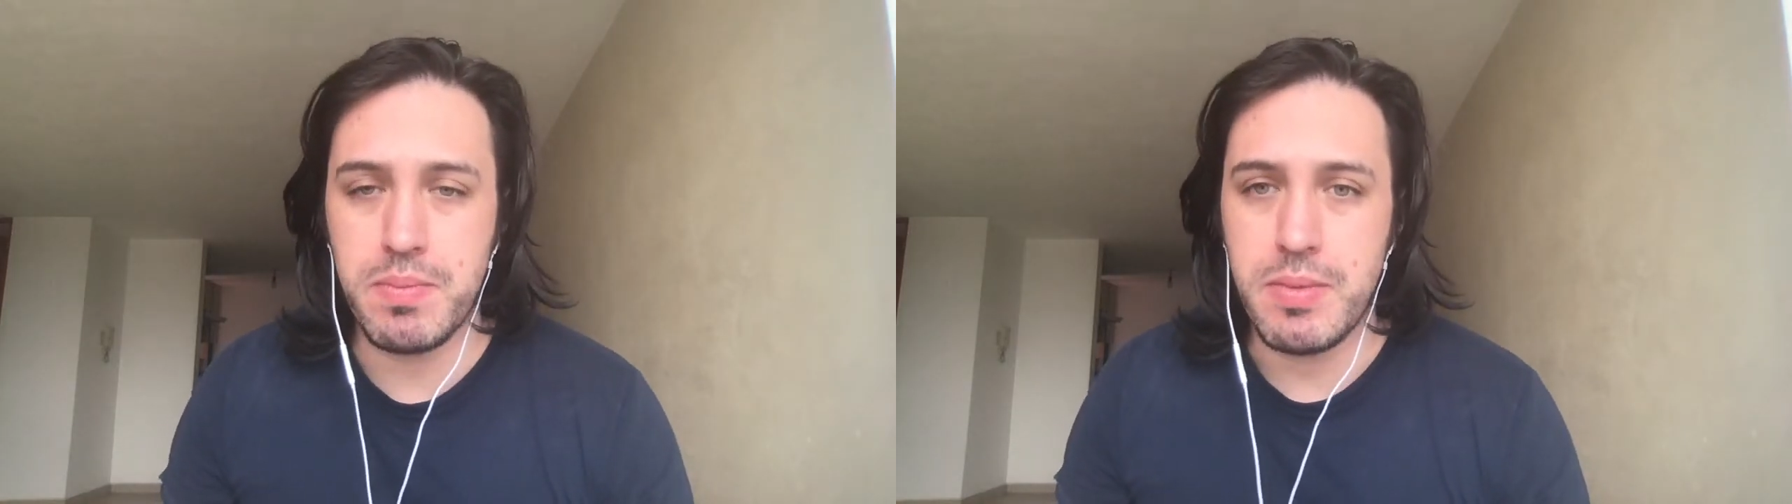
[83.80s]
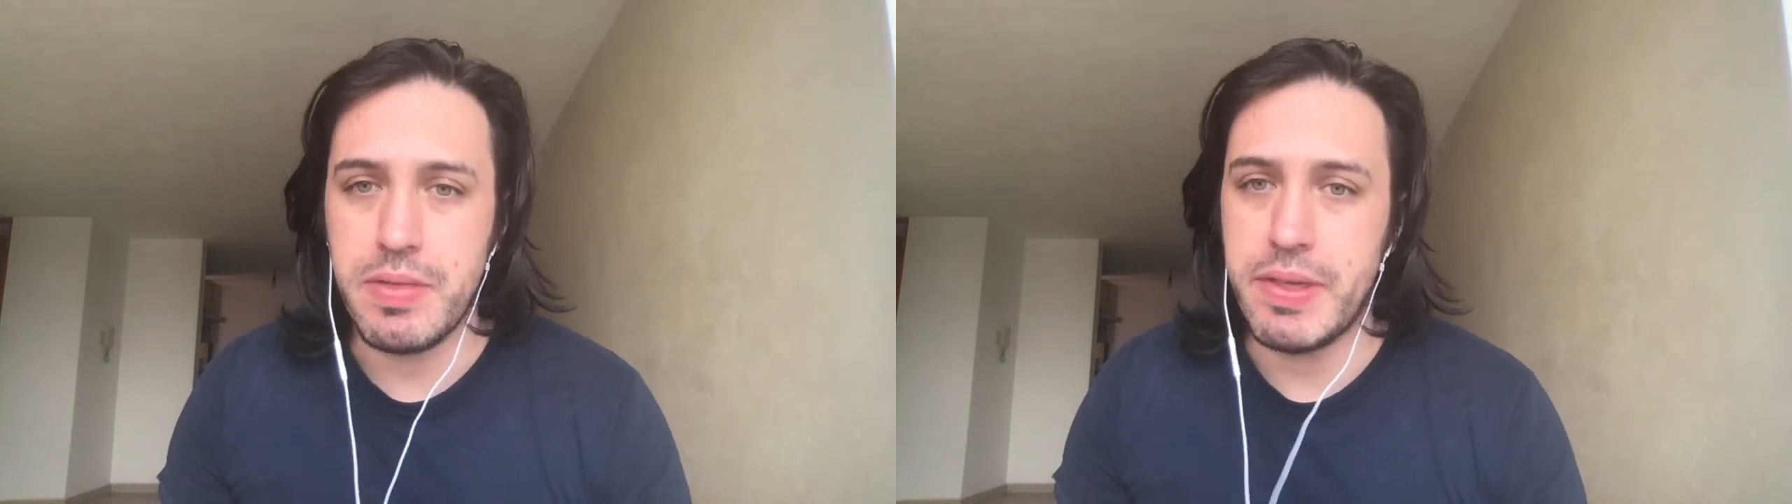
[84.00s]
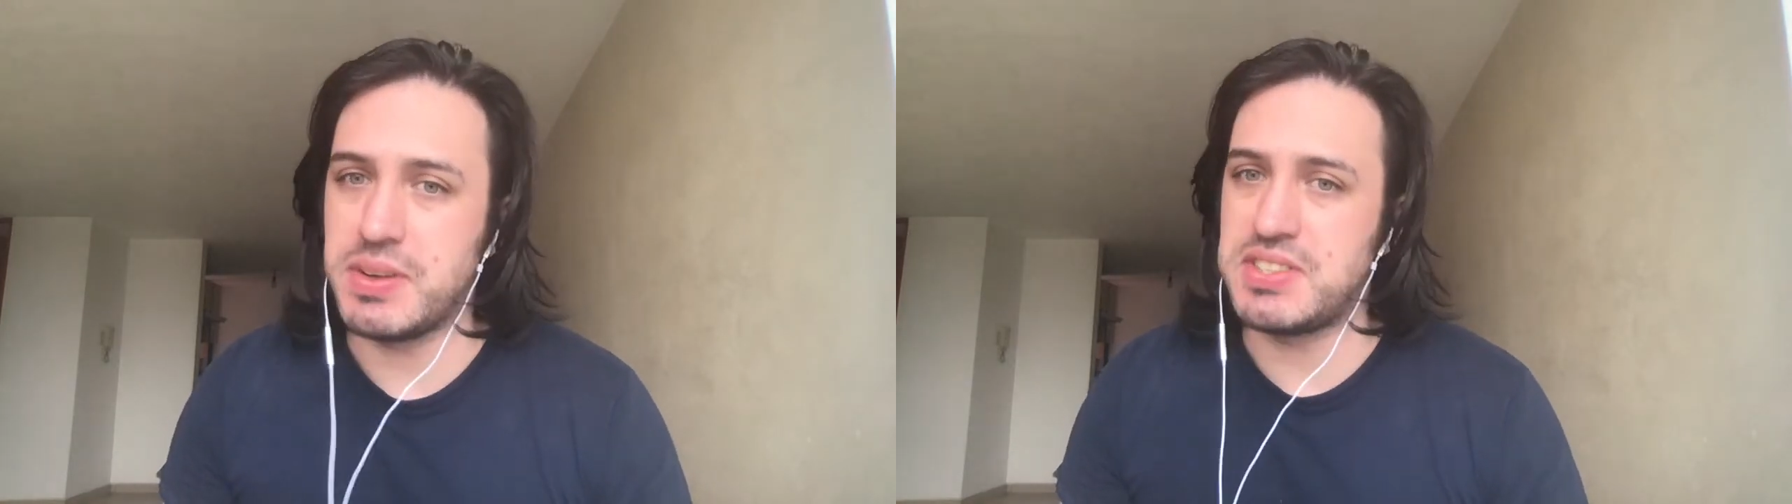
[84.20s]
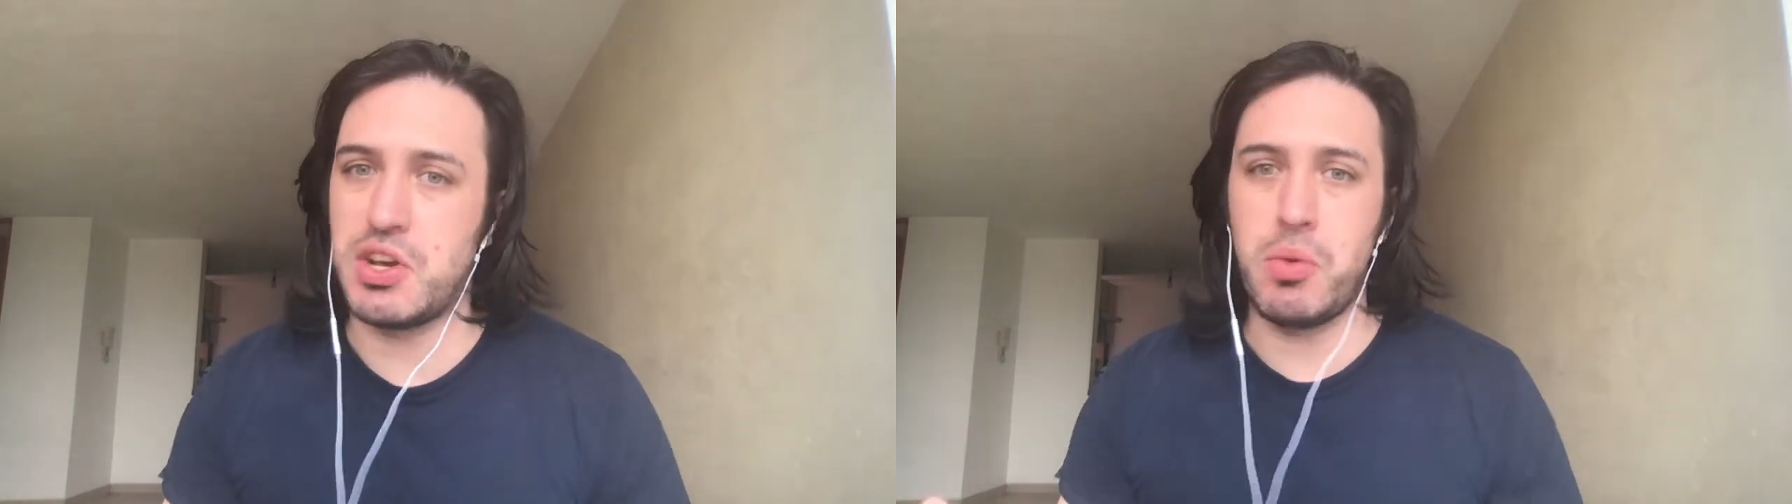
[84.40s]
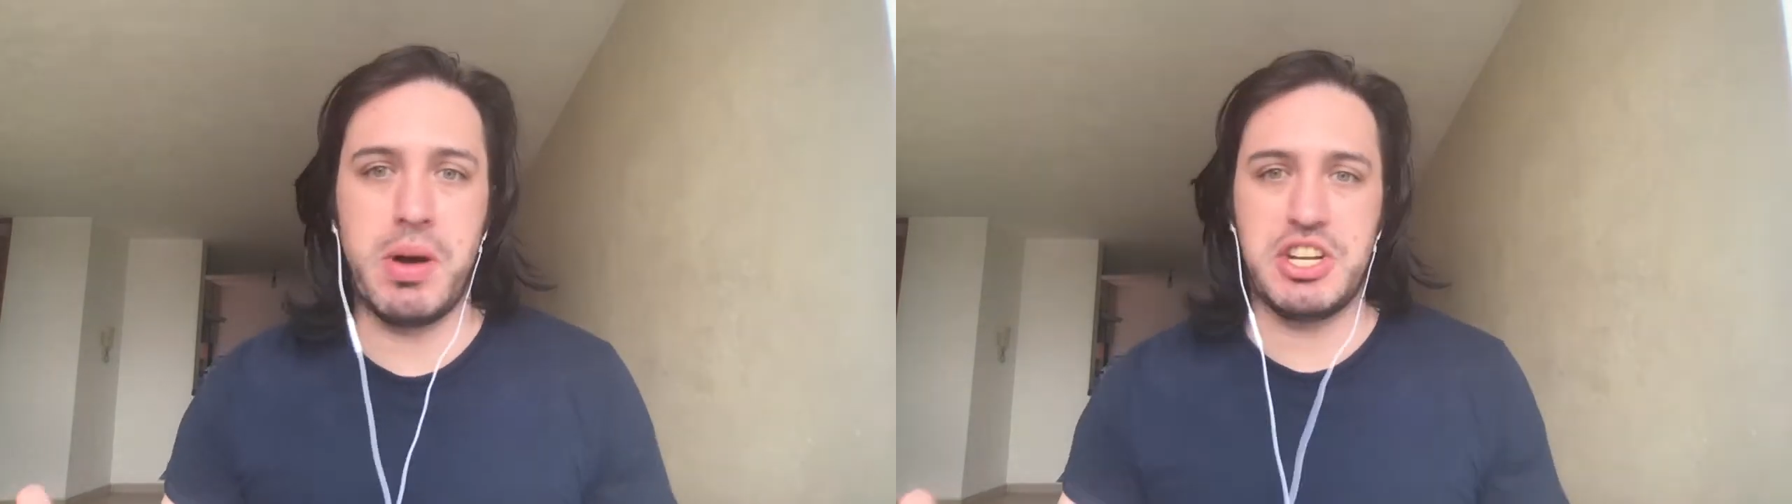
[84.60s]
there was so
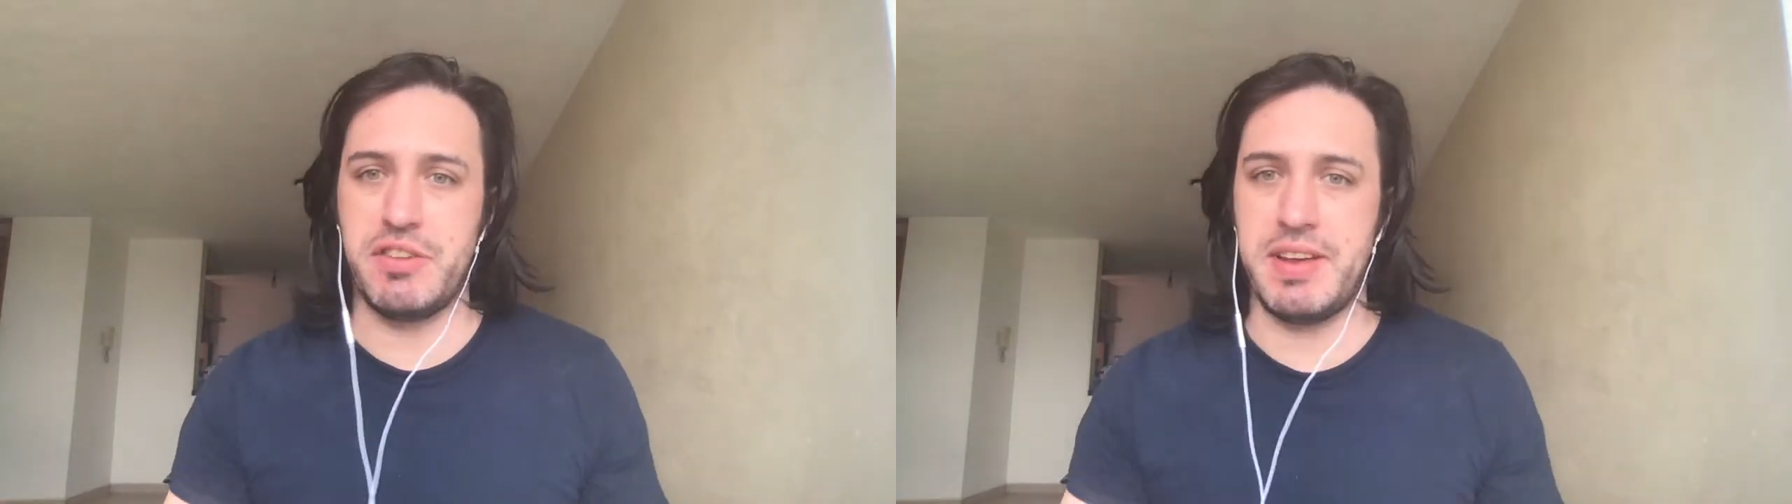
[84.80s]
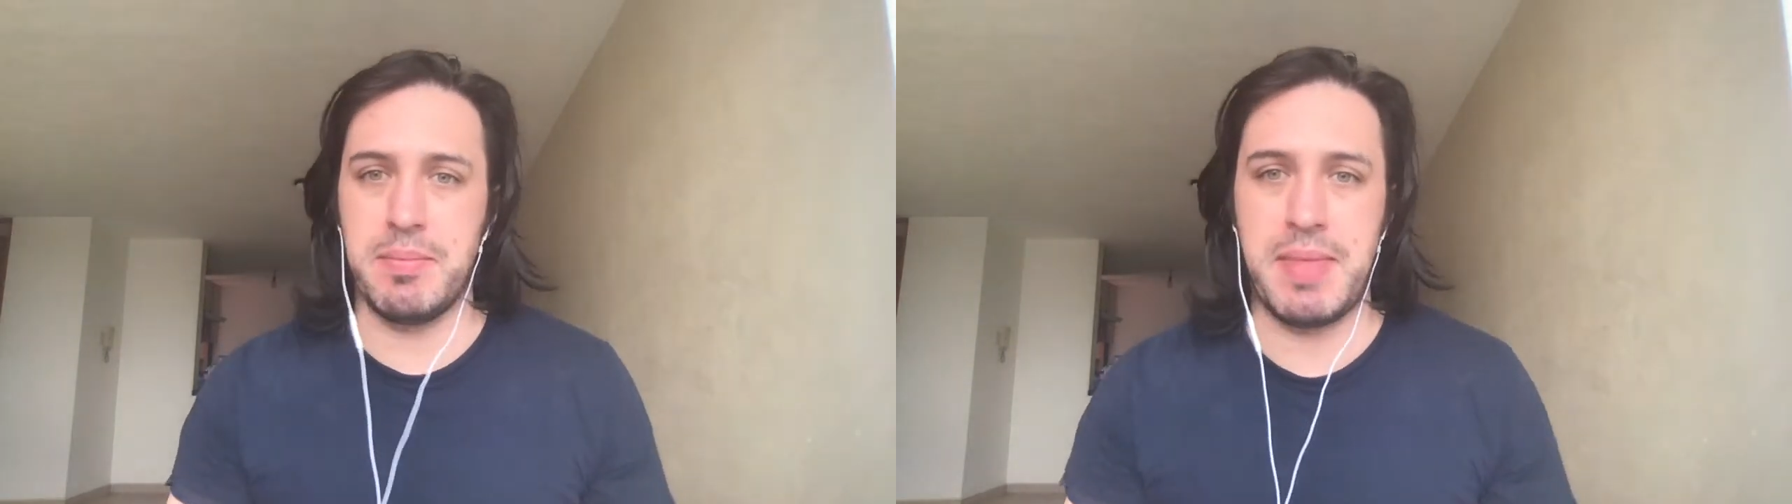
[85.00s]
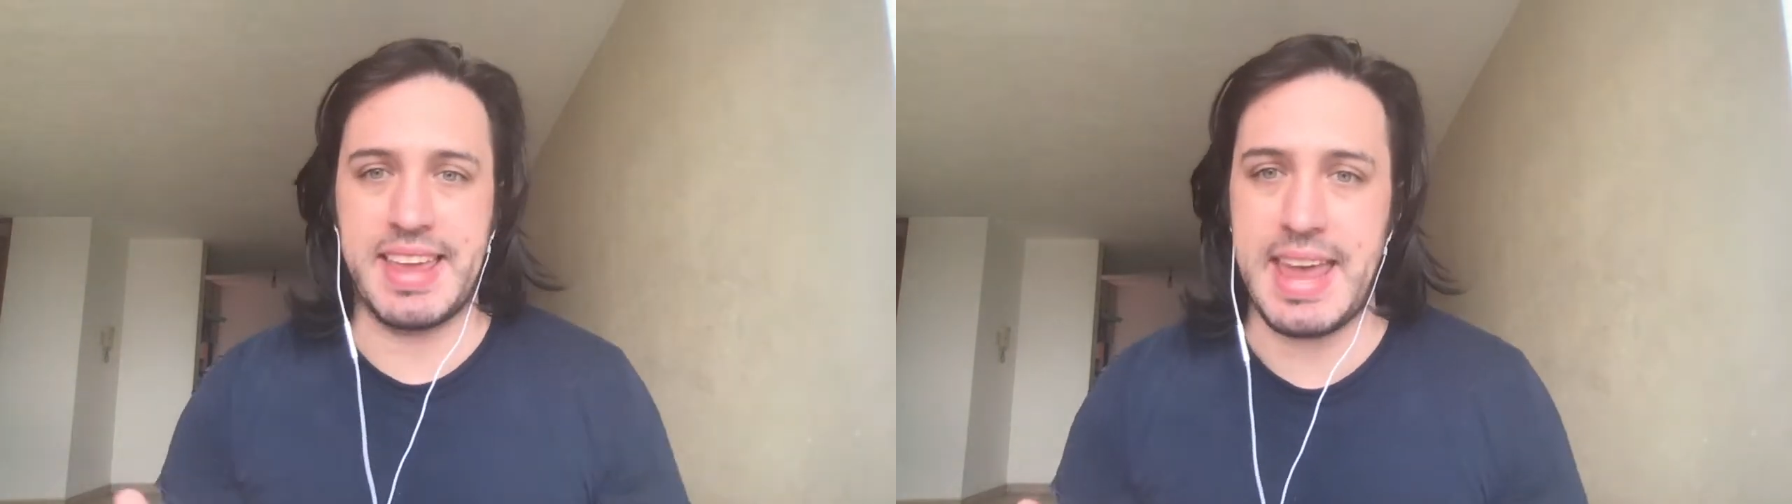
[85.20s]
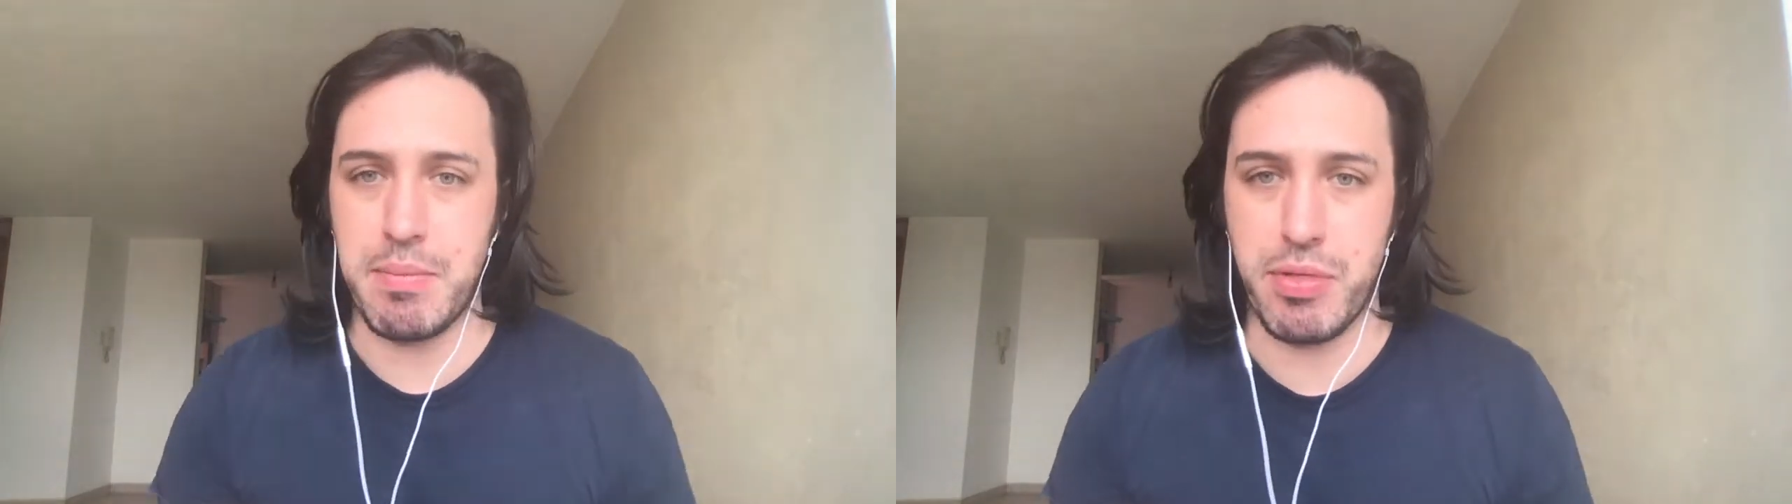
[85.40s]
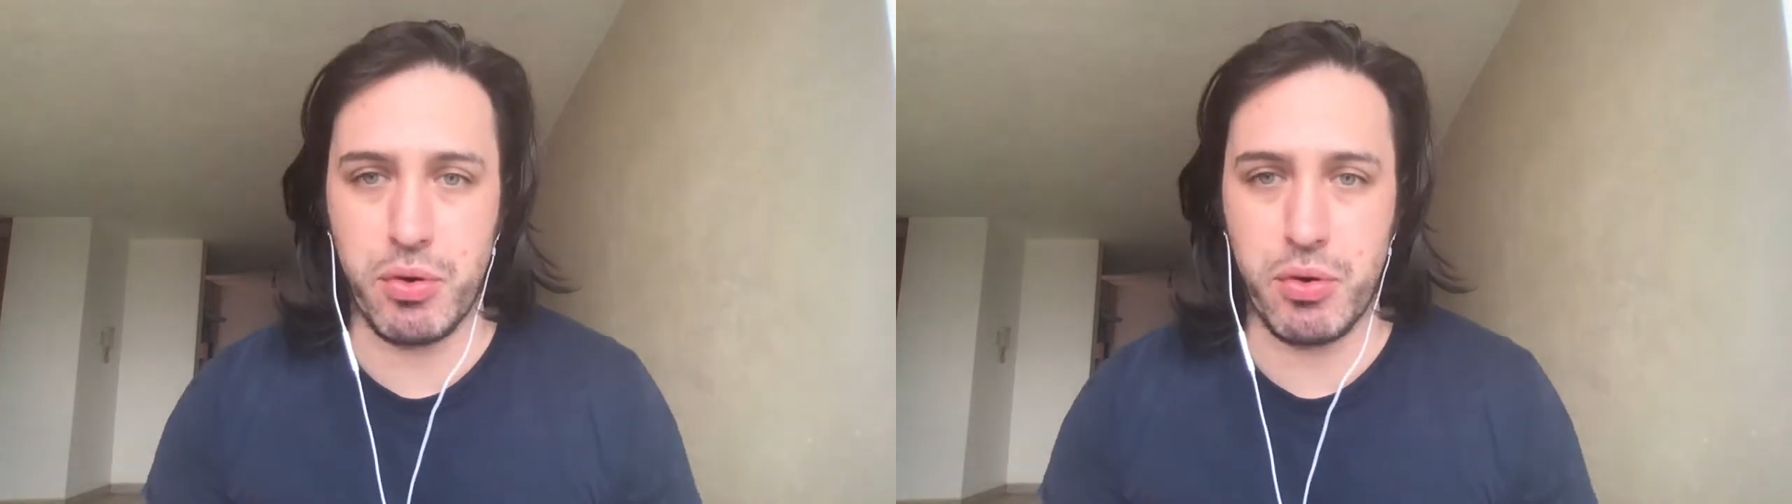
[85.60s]
much of him that came through